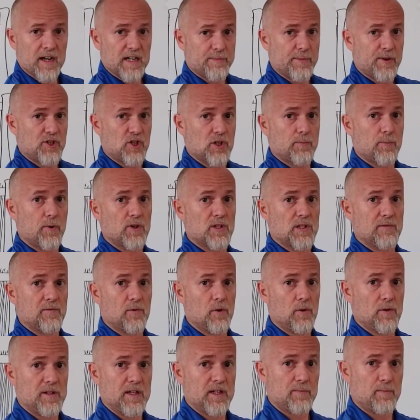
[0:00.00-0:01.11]
as much as
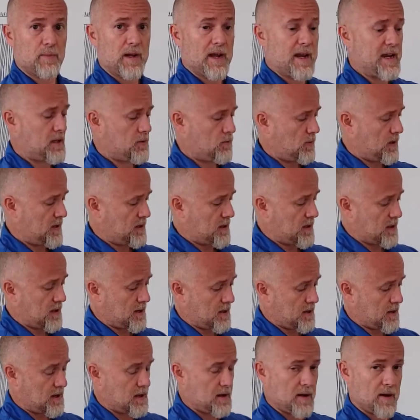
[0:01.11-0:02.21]
possible this plate with
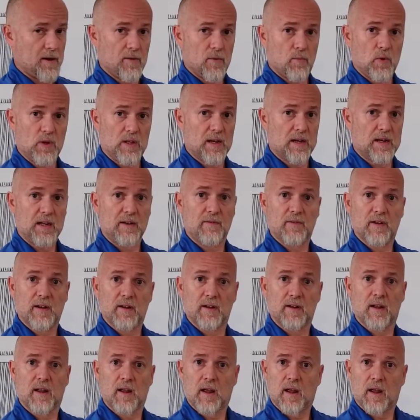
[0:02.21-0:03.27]
an even